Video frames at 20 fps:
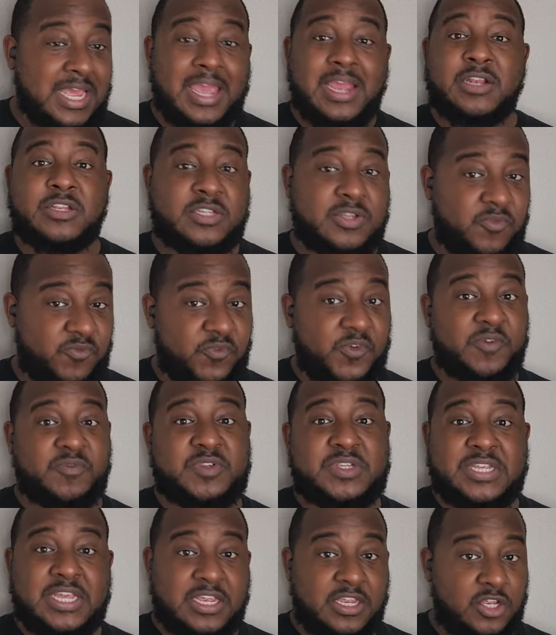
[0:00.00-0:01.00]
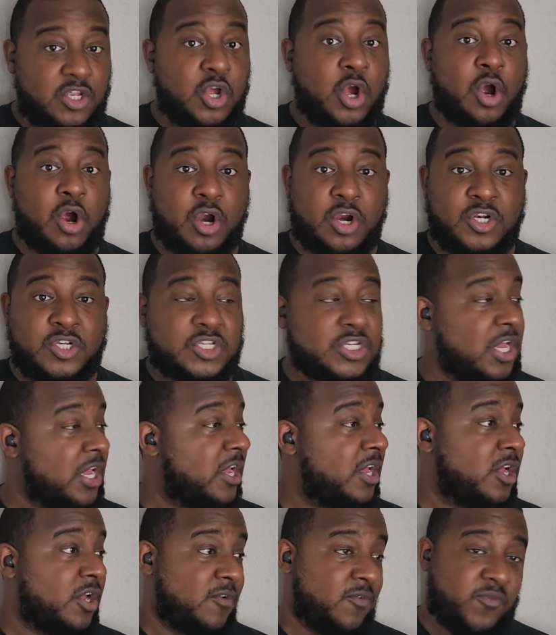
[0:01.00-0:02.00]
10 to 15 yards,
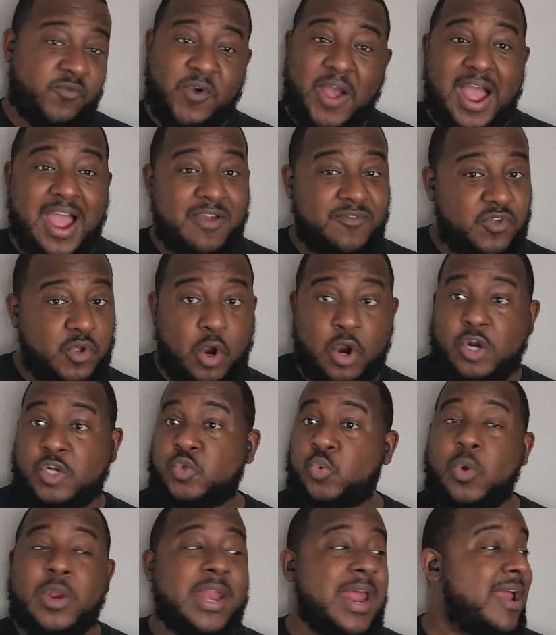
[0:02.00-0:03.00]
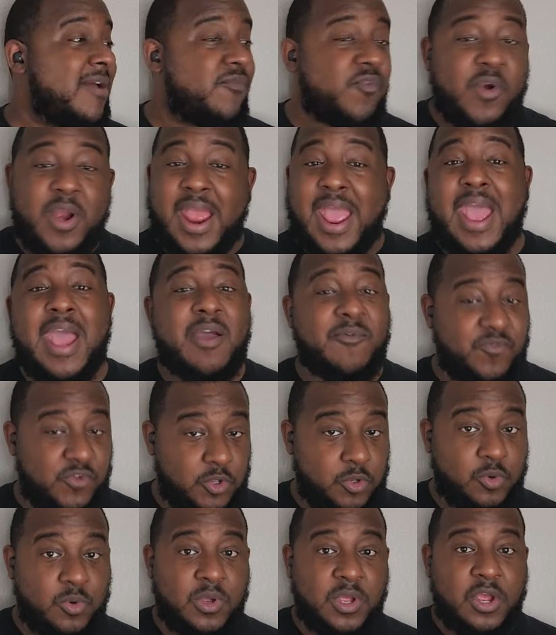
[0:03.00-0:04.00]
5 yards, whatever
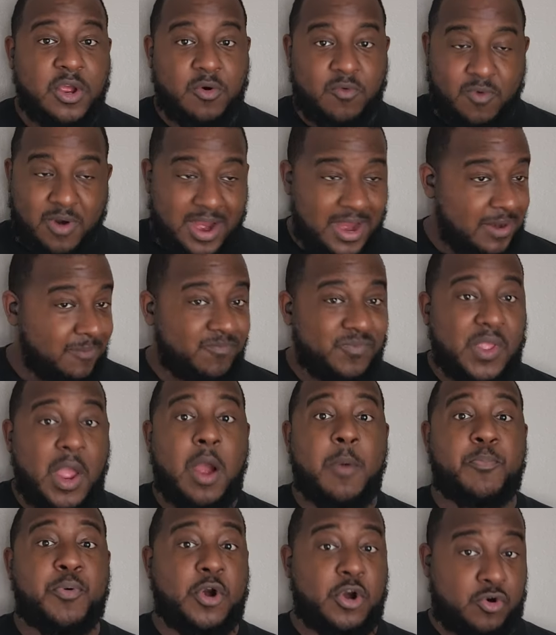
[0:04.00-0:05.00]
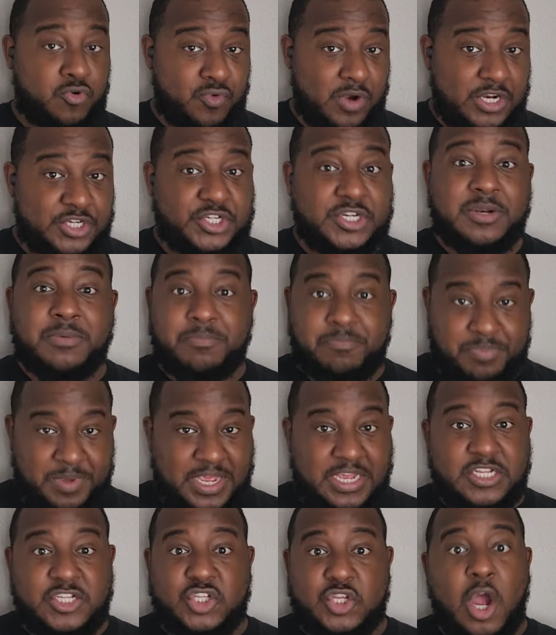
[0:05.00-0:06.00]
have you, right? A
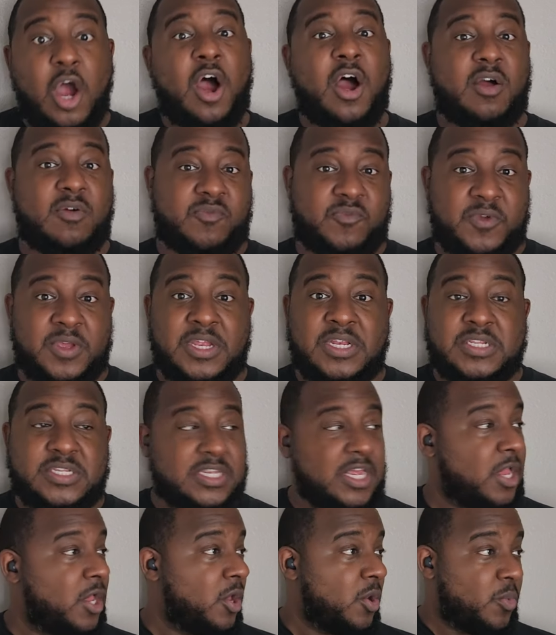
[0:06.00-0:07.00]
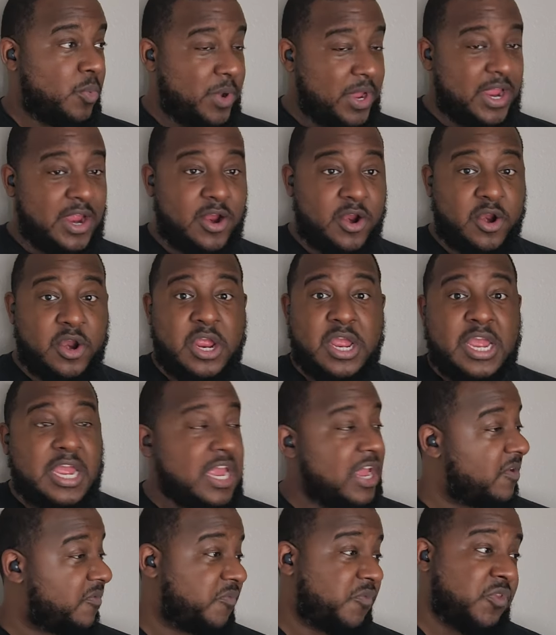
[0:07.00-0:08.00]
progression-based offense where
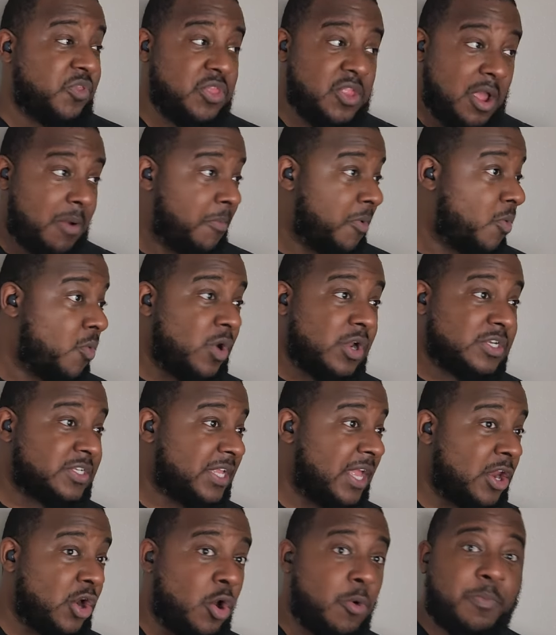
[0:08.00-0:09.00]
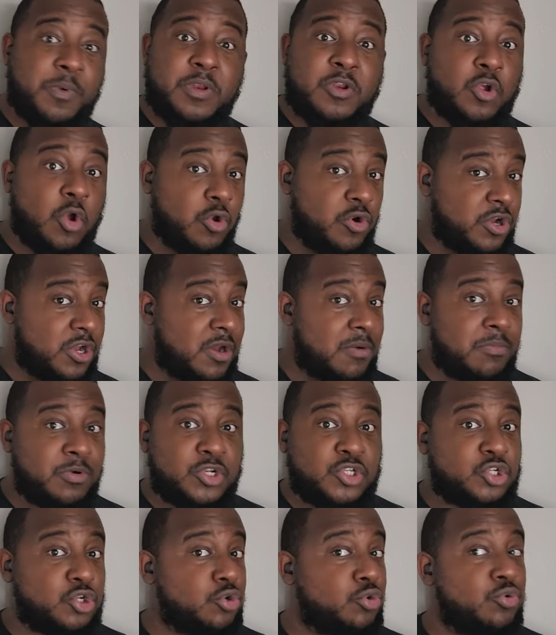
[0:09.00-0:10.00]
if number one's not open, go to
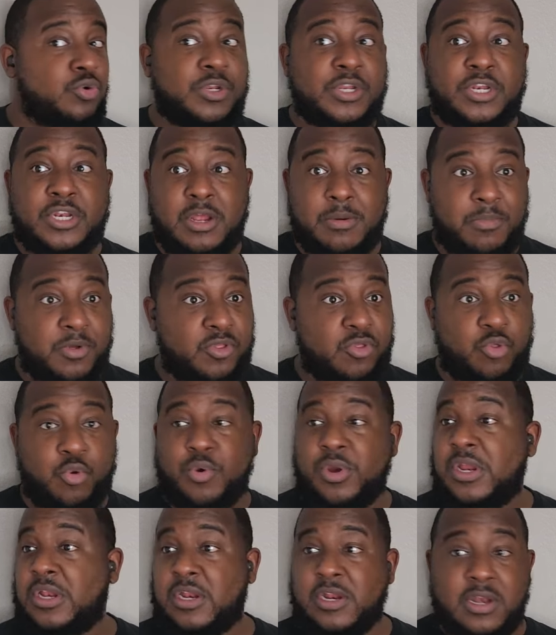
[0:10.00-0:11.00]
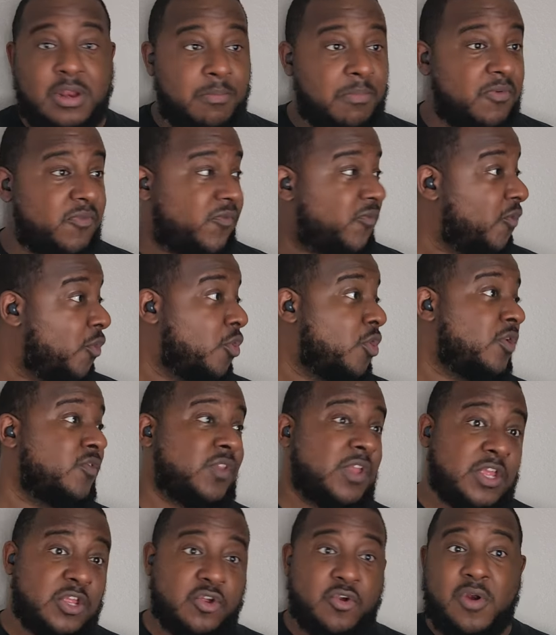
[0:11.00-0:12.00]
number two, to number three, to number four,
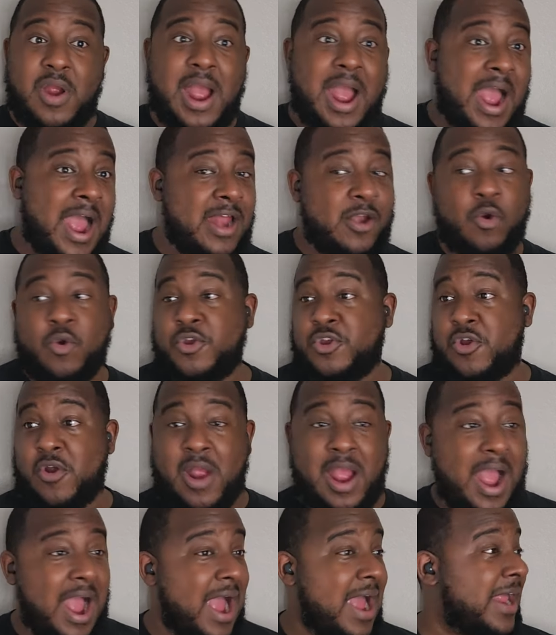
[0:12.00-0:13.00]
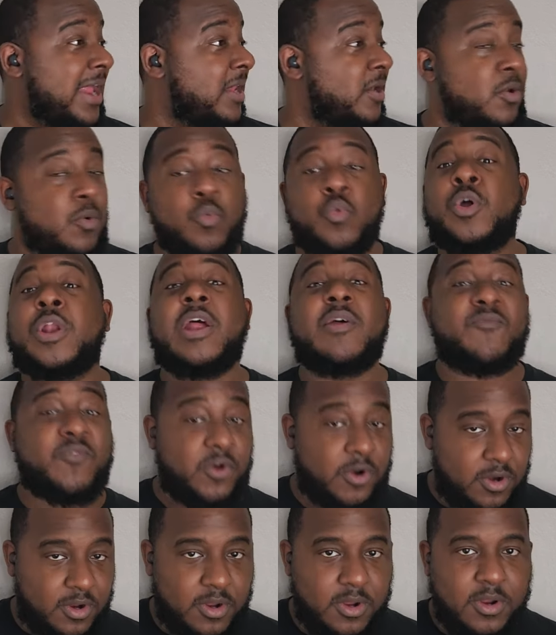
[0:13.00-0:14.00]
then you're hot or you're hot and
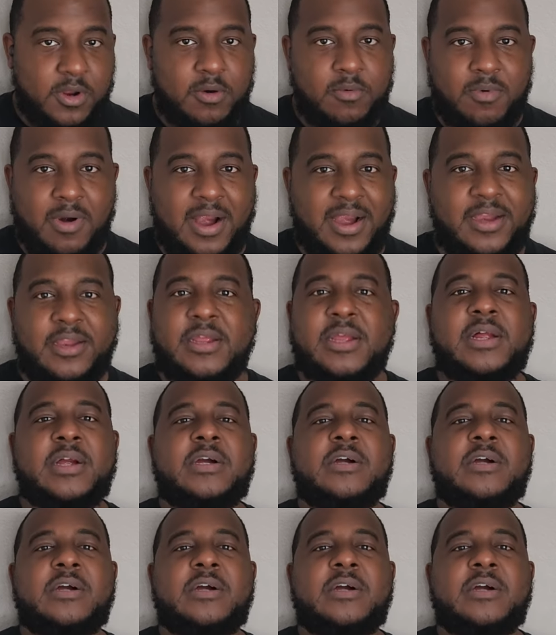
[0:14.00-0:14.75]
whatever, right?